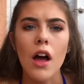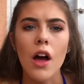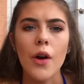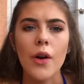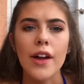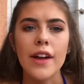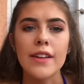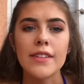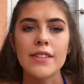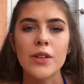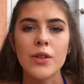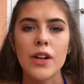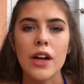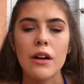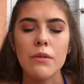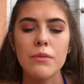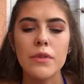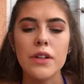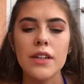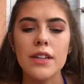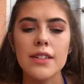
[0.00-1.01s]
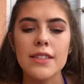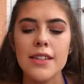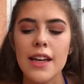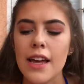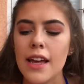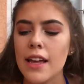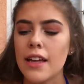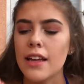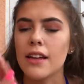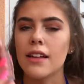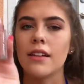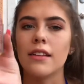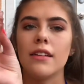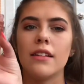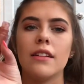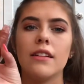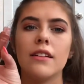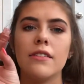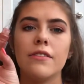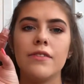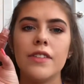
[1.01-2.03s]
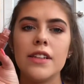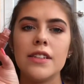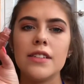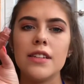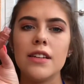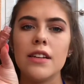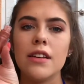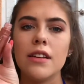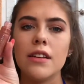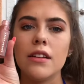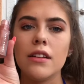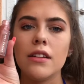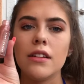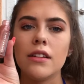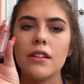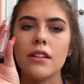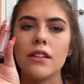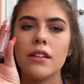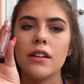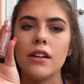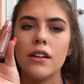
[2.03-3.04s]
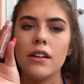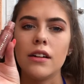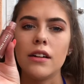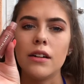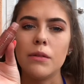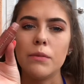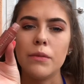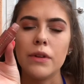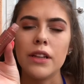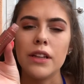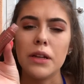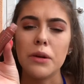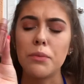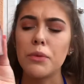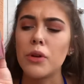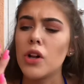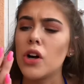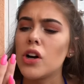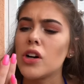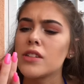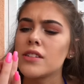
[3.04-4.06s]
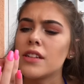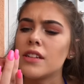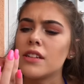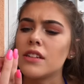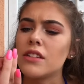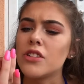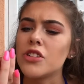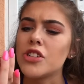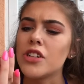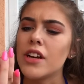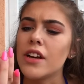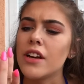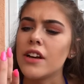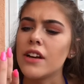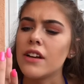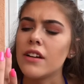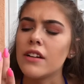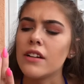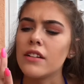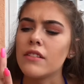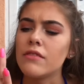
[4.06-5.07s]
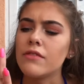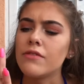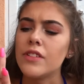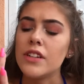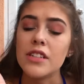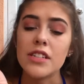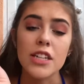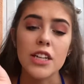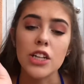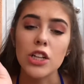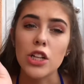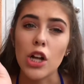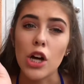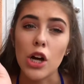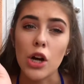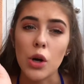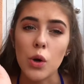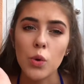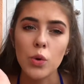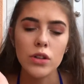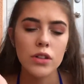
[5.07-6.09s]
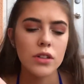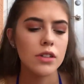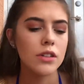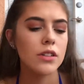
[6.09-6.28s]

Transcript: Okay, so now I'm going to take the Fenty um, lip gloss in the shade Fenty Glow.